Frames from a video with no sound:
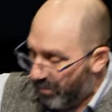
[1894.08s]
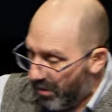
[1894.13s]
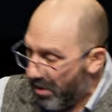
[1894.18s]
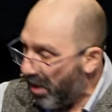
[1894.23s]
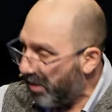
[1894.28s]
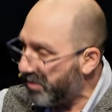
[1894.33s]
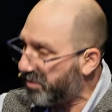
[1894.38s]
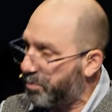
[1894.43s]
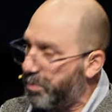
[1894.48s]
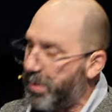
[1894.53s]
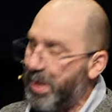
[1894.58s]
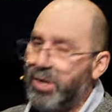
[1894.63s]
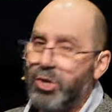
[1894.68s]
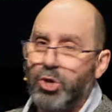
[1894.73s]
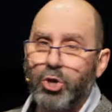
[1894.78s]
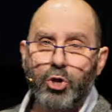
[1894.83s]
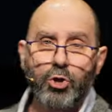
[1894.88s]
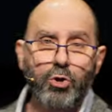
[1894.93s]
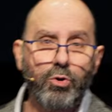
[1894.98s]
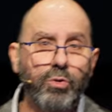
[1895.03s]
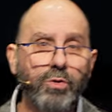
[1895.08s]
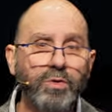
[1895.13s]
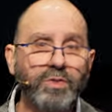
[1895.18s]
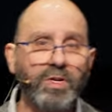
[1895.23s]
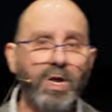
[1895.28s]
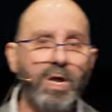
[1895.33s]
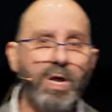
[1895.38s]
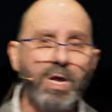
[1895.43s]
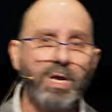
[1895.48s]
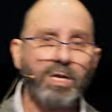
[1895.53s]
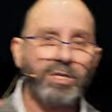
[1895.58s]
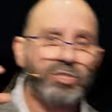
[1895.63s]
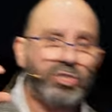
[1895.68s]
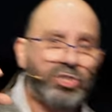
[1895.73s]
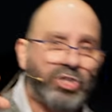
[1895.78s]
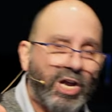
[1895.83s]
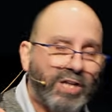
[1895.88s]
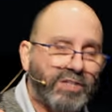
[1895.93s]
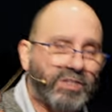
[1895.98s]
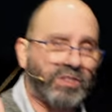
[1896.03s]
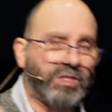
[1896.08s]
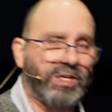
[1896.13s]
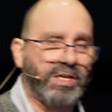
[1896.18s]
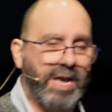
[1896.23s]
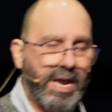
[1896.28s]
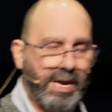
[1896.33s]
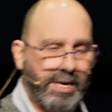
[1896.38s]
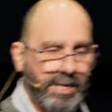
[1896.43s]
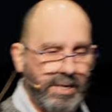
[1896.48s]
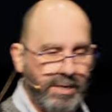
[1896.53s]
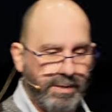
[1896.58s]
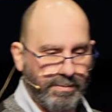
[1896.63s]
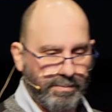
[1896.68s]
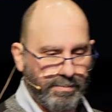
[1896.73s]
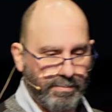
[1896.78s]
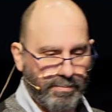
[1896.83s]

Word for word: those big queues just to get in.